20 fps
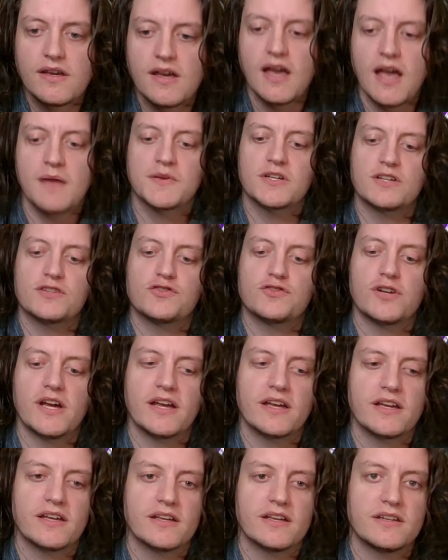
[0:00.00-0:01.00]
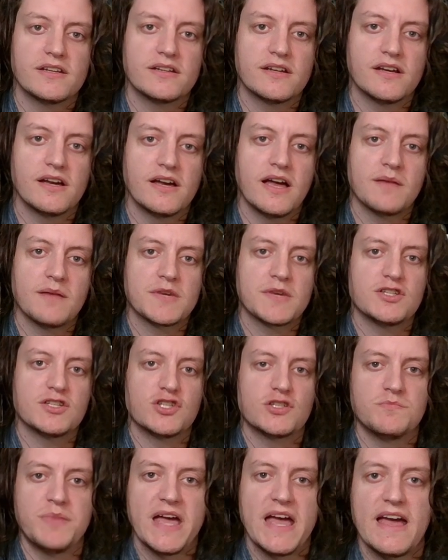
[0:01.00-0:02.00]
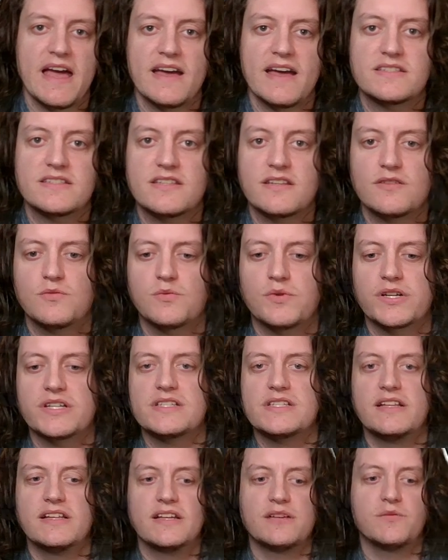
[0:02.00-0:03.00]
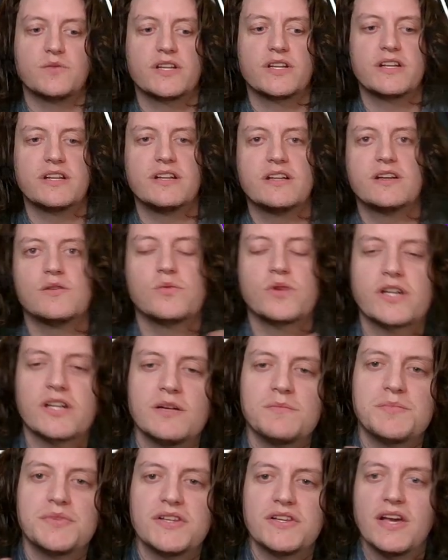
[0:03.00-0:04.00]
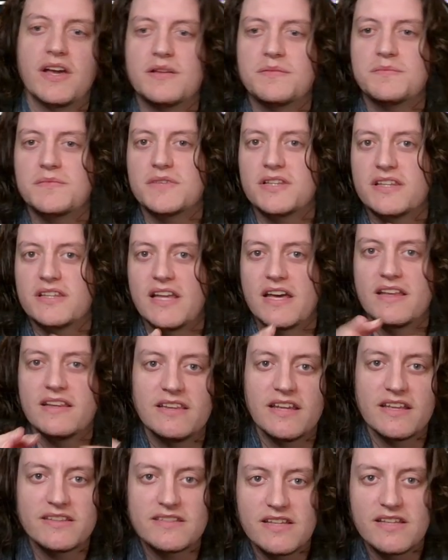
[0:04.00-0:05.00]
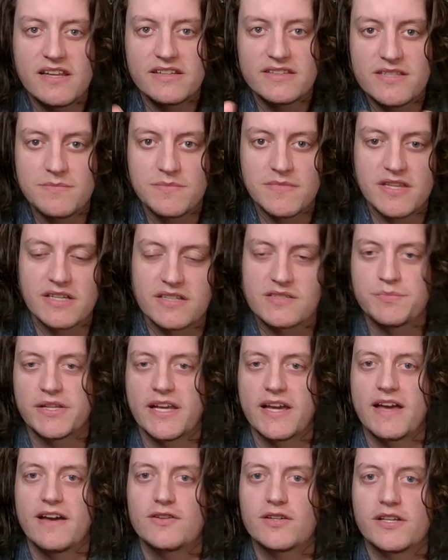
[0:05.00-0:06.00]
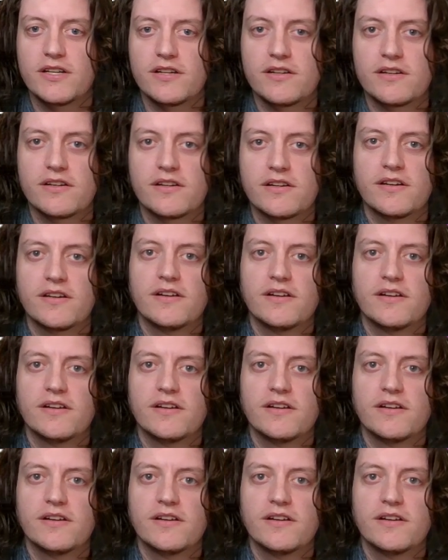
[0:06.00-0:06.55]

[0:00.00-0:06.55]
I'm gonna try and I'm gonna just pass. We're gonna play let some things play out here.